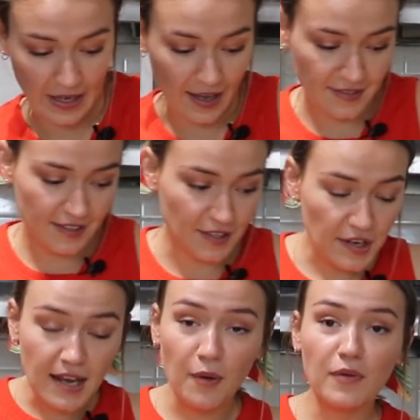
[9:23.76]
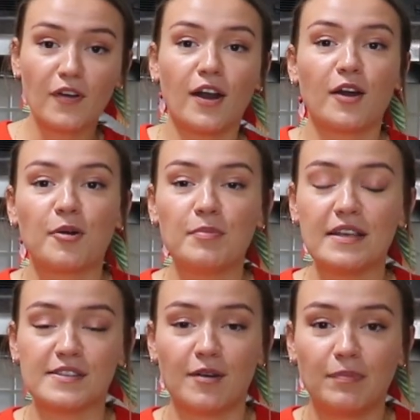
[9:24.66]
Excellent. Now we've got our
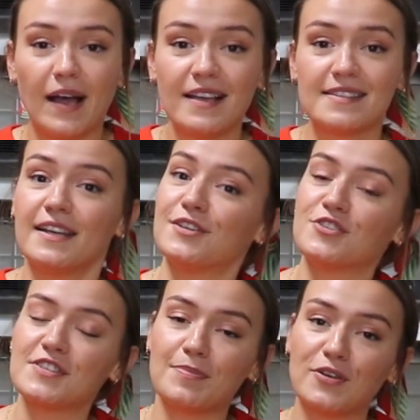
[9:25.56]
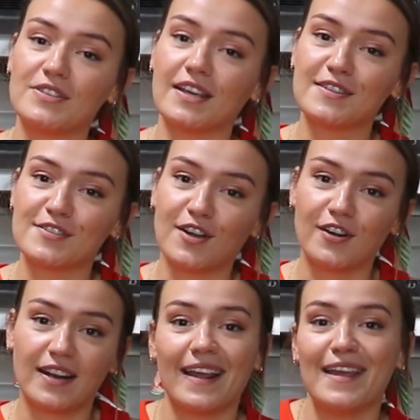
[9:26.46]
mise en place, and it's just about to get
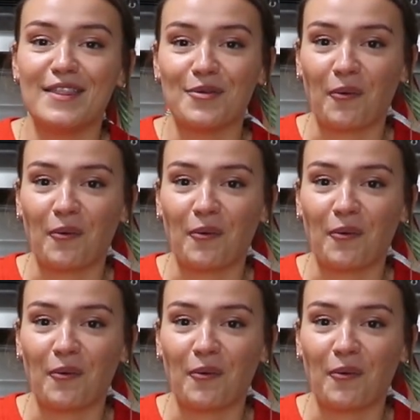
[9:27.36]
started in the